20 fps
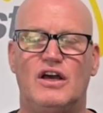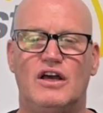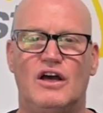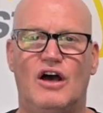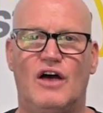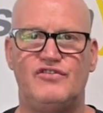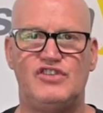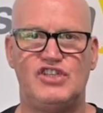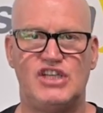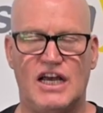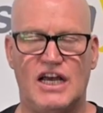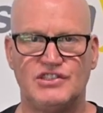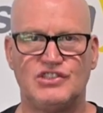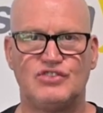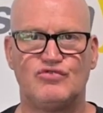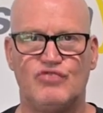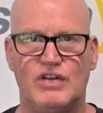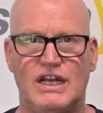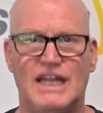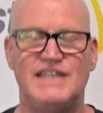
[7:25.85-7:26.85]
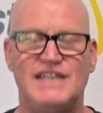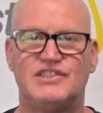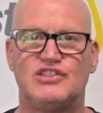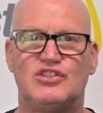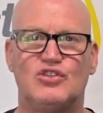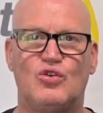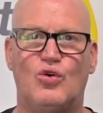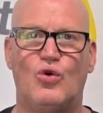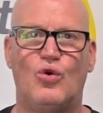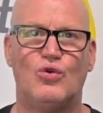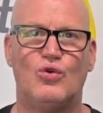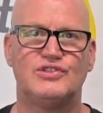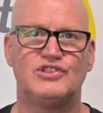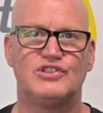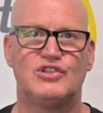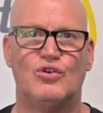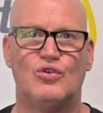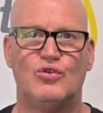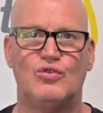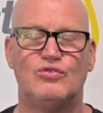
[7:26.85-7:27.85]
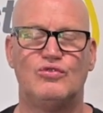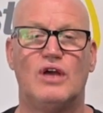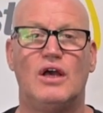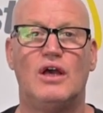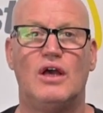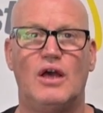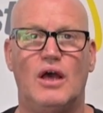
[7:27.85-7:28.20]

I've just released a course called